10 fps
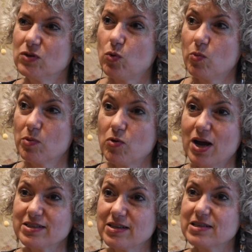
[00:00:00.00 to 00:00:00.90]
When we're
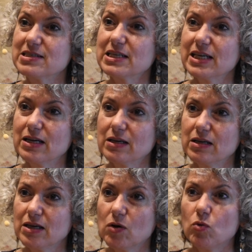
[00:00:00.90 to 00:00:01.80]
processing it,
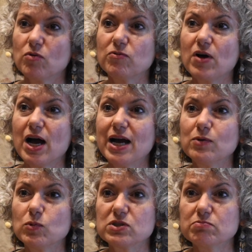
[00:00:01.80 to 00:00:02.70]
we'll
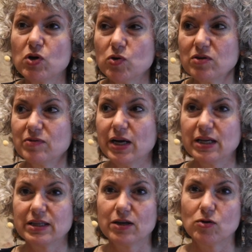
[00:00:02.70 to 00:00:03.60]
find what's
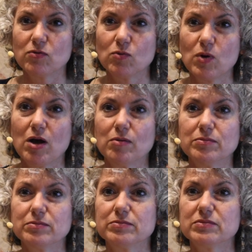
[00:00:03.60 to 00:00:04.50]
motivating that overwhelm,
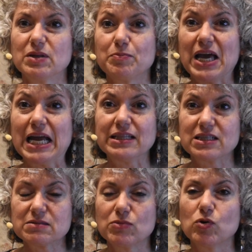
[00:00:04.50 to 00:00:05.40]
the pain
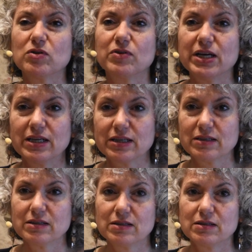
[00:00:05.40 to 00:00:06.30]
that's motivating
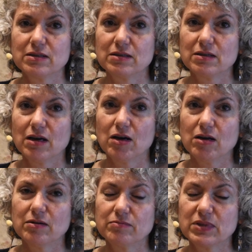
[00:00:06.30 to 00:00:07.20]

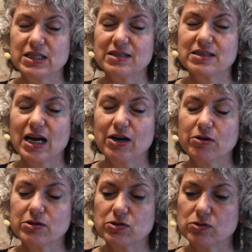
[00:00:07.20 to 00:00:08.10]
the
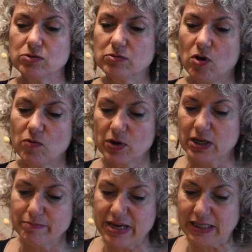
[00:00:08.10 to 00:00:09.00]
desire to
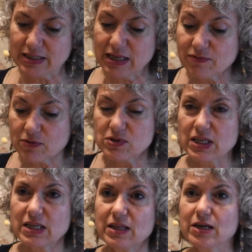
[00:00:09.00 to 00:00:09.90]
overcommit. If there's
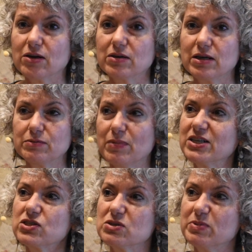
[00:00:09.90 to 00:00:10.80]
any there, it
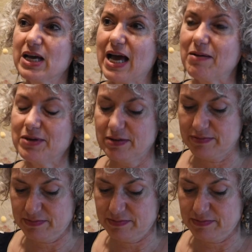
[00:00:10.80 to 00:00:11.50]
might just be a habit.